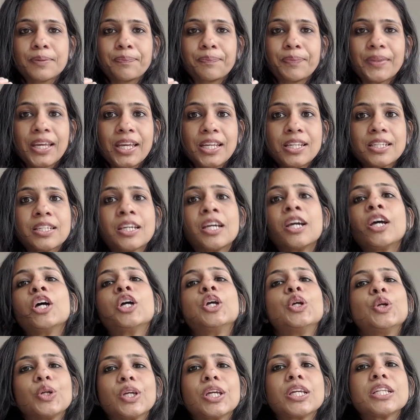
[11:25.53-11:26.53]
it,
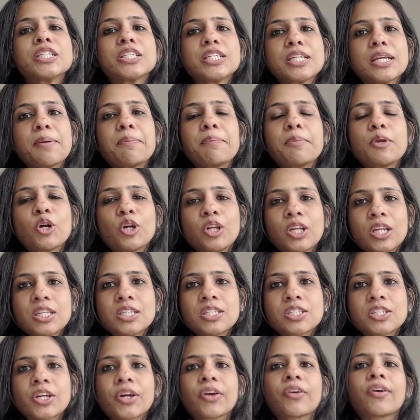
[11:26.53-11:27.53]
you can DM me on
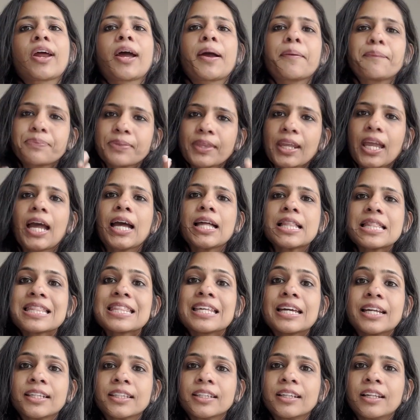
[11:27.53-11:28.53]
Instagram. I'll
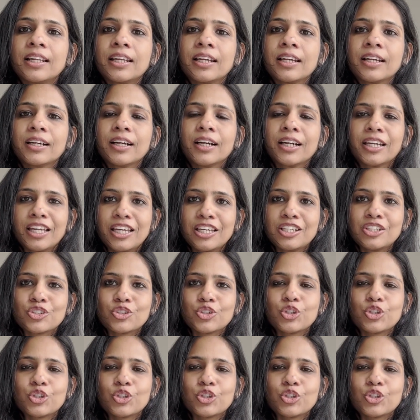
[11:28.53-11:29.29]
send the link again to